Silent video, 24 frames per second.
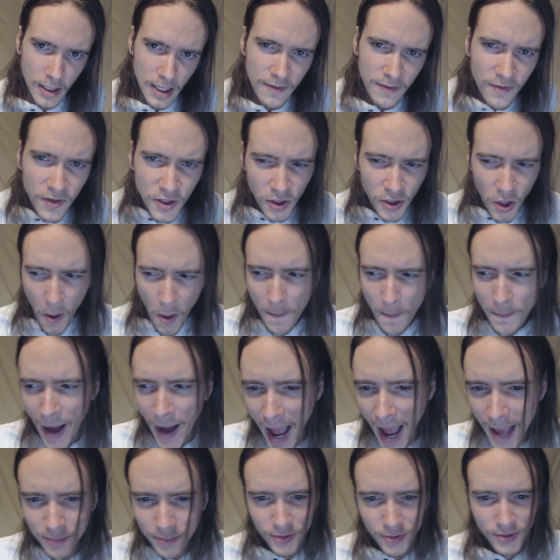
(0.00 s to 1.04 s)
Even your own
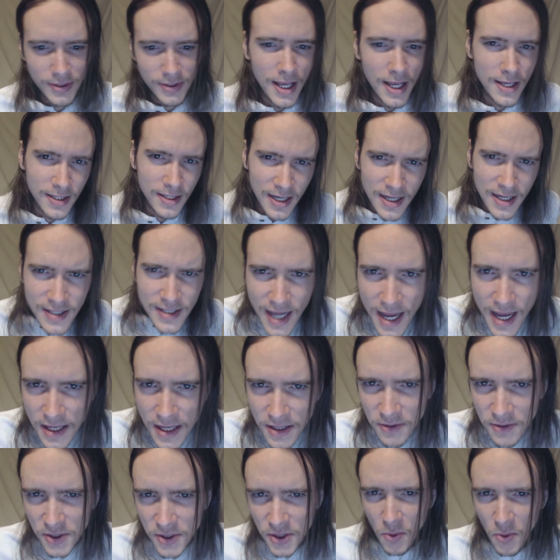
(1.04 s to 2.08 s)
Bible says
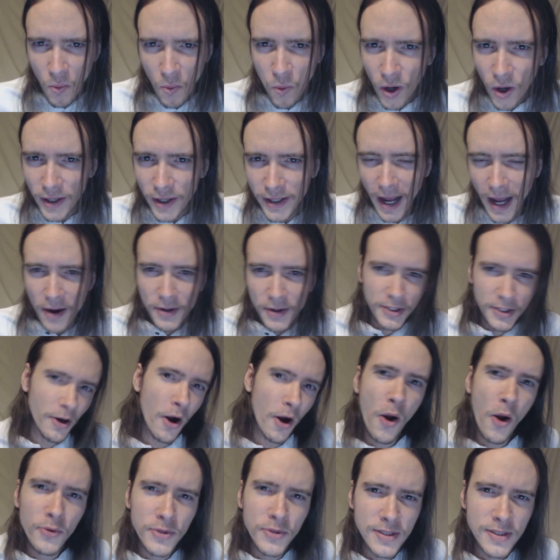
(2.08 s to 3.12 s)
continue to work out your
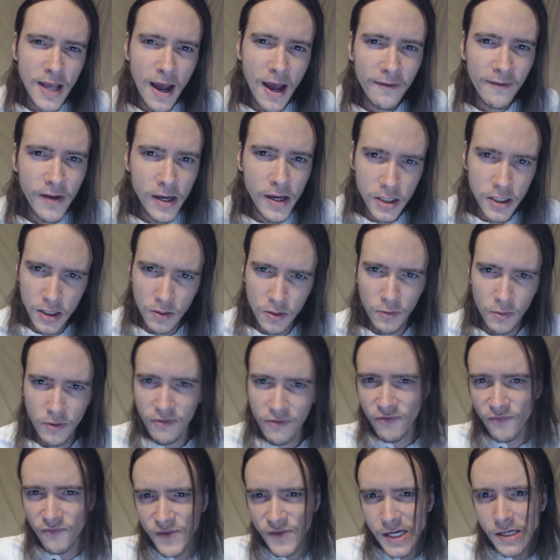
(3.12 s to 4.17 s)
own salvation with
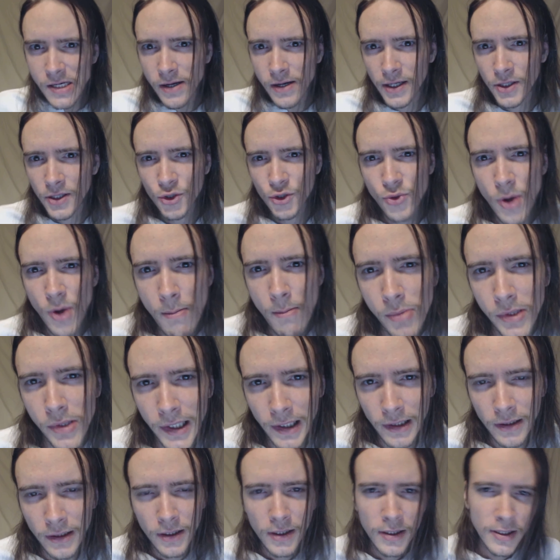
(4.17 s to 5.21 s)
fear and
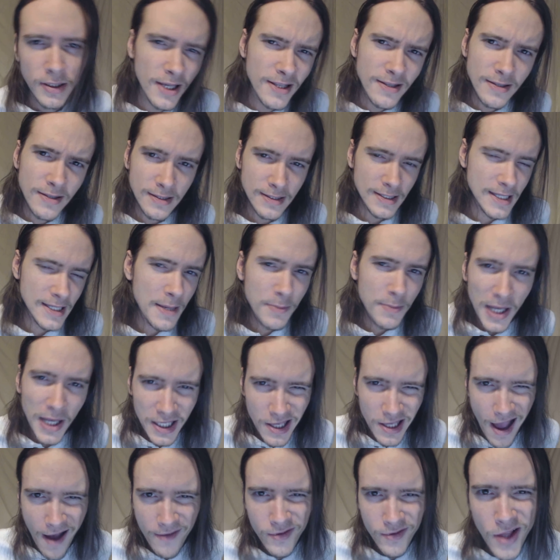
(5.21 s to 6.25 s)
trembling. Doesn't seem
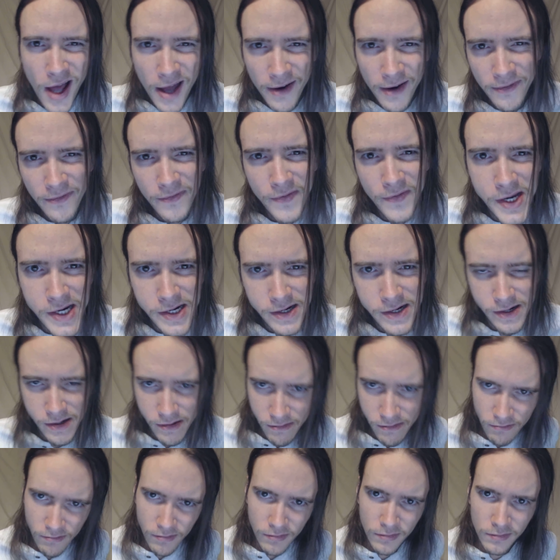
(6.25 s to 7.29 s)
like you have a lot of fear.
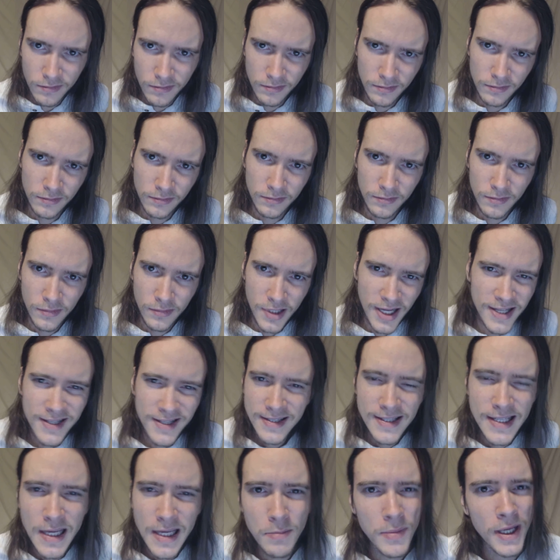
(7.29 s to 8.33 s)

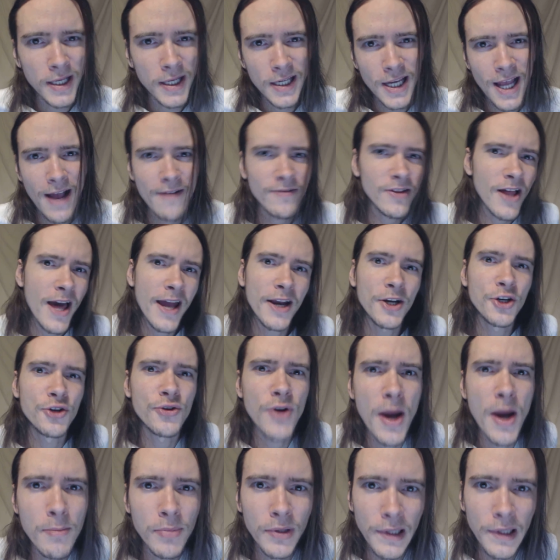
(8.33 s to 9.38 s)
Doesn't seem like you have a lot of
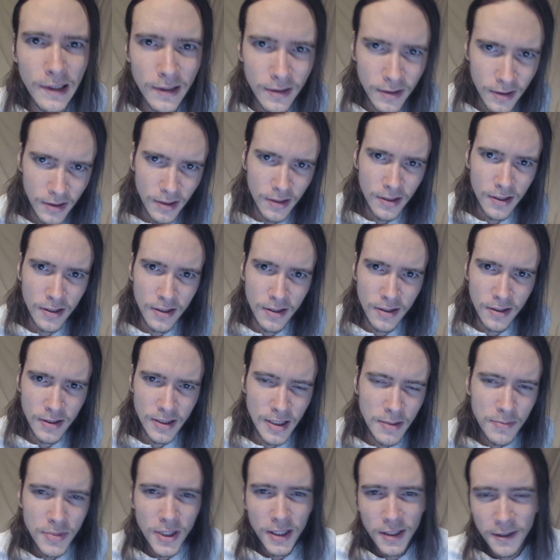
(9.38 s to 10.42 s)
trembling.
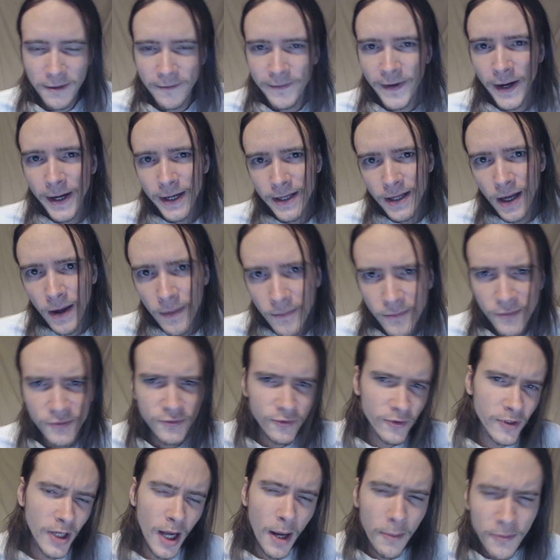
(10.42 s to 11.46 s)
Seems like you're very
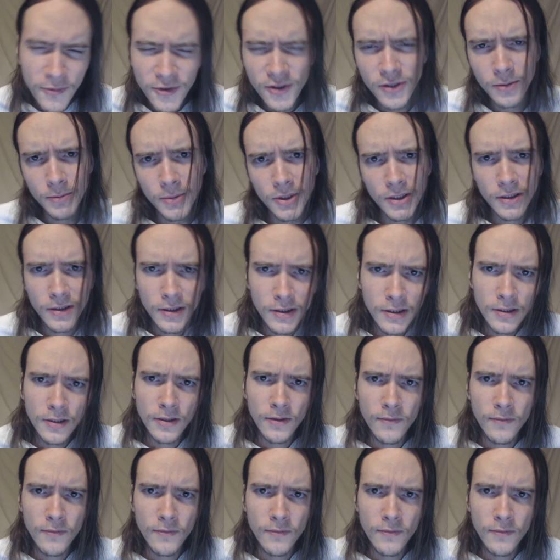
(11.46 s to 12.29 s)
comfortable.